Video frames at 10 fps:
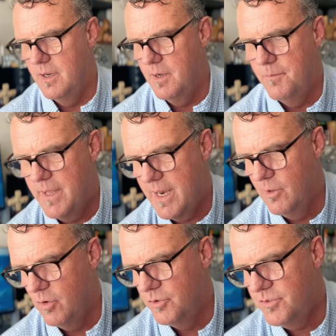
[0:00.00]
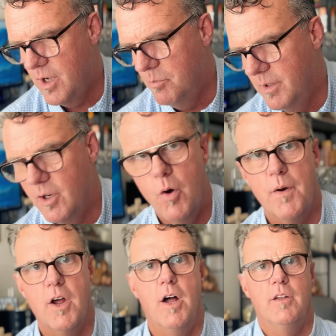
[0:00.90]
Uh, they had a little stumbling
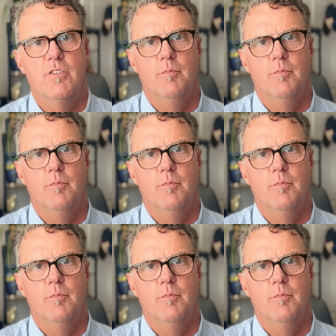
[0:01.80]
going on and